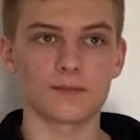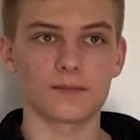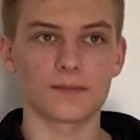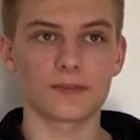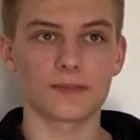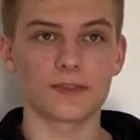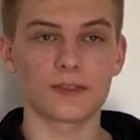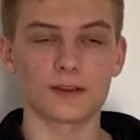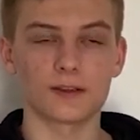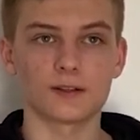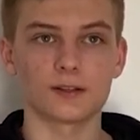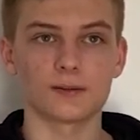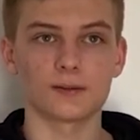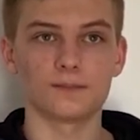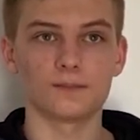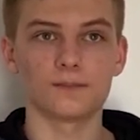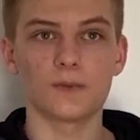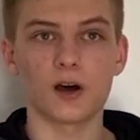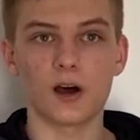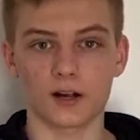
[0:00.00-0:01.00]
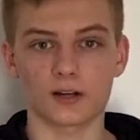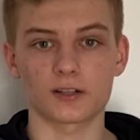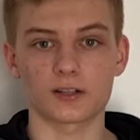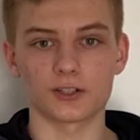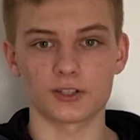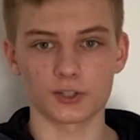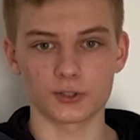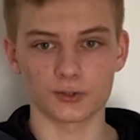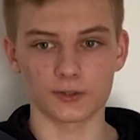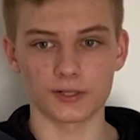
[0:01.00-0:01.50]
the
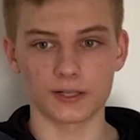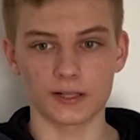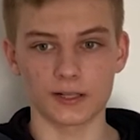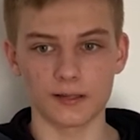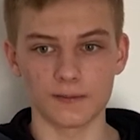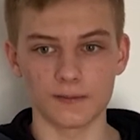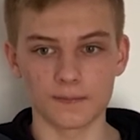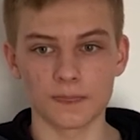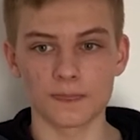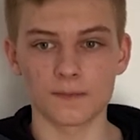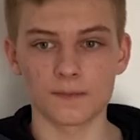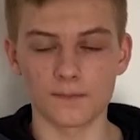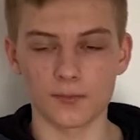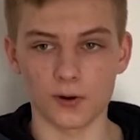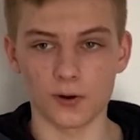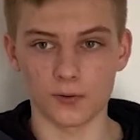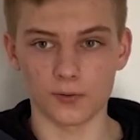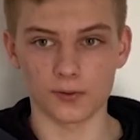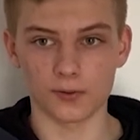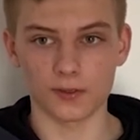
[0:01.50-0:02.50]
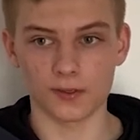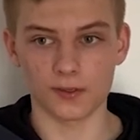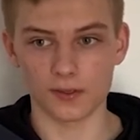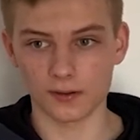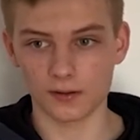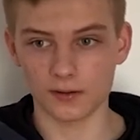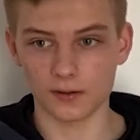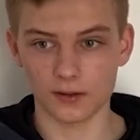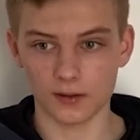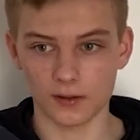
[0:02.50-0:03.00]
Octree, both
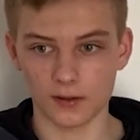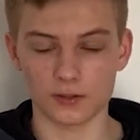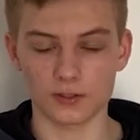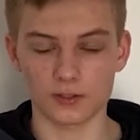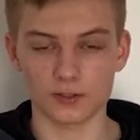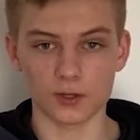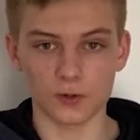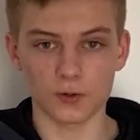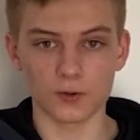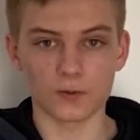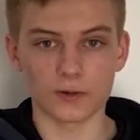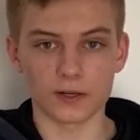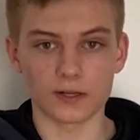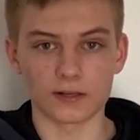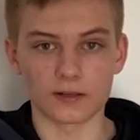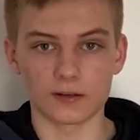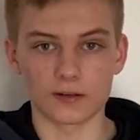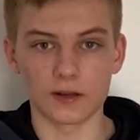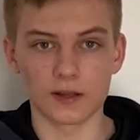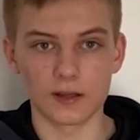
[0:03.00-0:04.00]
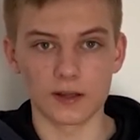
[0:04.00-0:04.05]
so you can